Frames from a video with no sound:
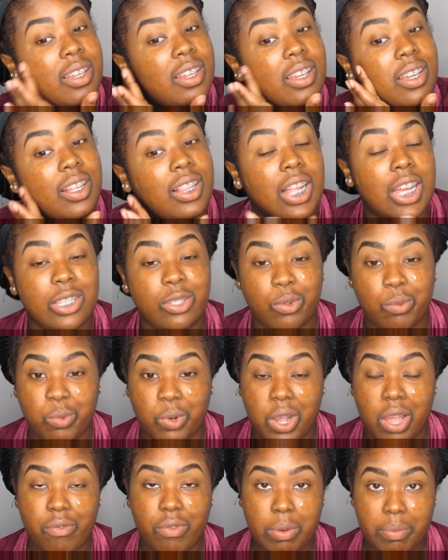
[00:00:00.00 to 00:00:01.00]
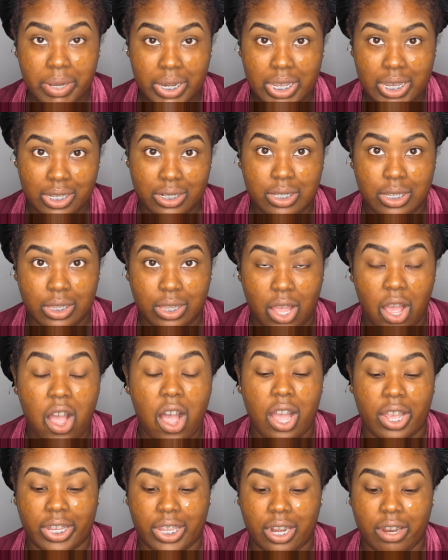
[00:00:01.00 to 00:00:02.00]
A classroom where everybody gets
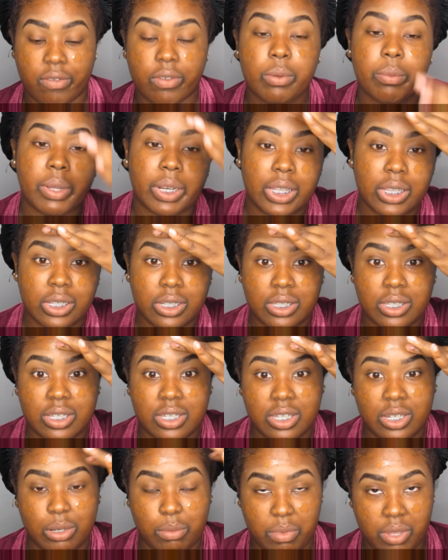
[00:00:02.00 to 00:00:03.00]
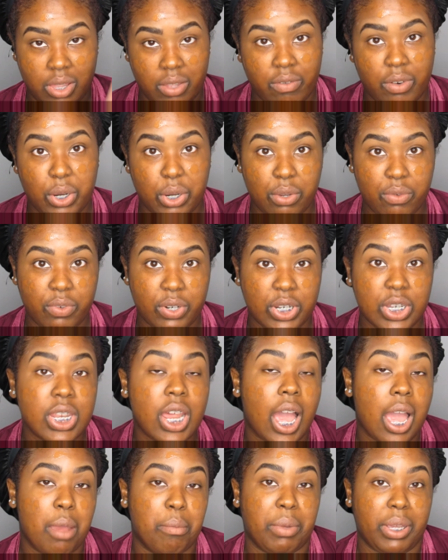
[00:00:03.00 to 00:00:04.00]
along and everybody listens to me the very first
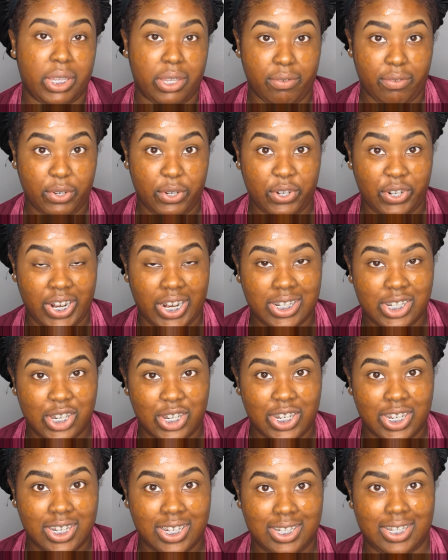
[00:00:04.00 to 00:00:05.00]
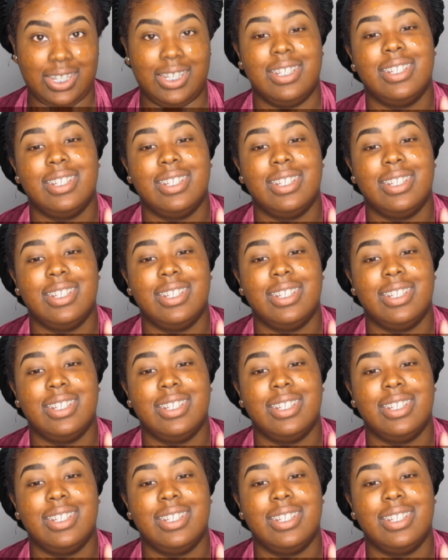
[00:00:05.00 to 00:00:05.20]
time I give a direction.